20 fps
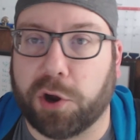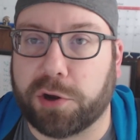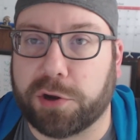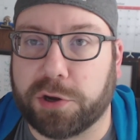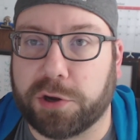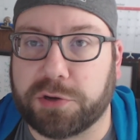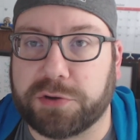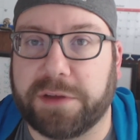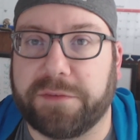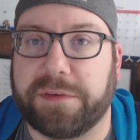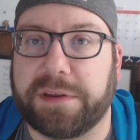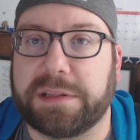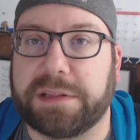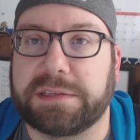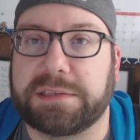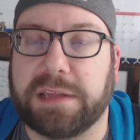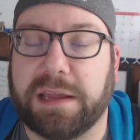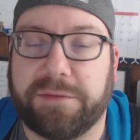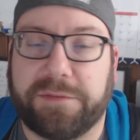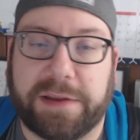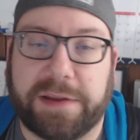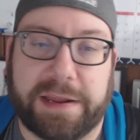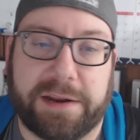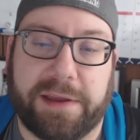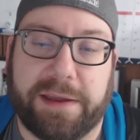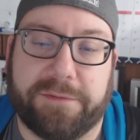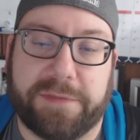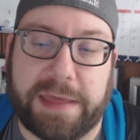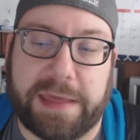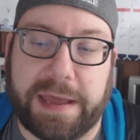partner driven and stuff, and I
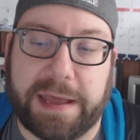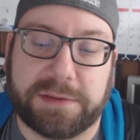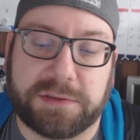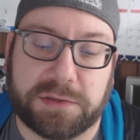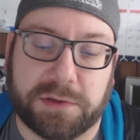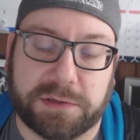don't have that.